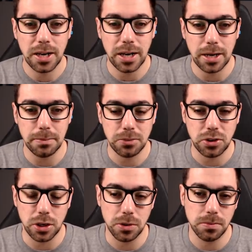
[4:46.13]
Um,
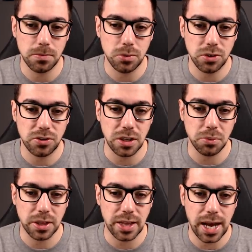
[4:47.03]
so we'll see
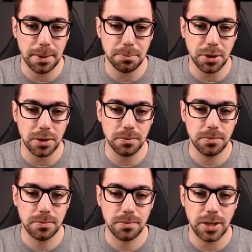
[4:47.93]
with that. But
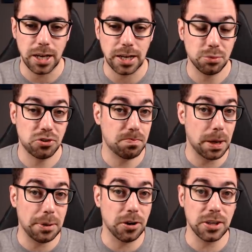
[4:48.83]
yeah, it was
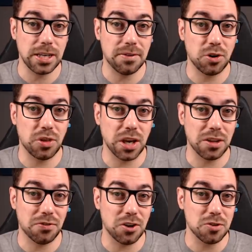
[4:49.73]
apparently never a thing
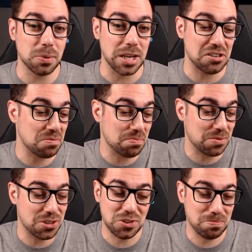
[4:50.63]
in the first place.
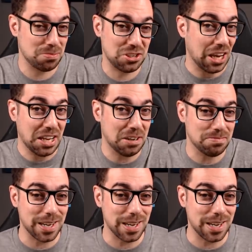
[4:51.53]
psych.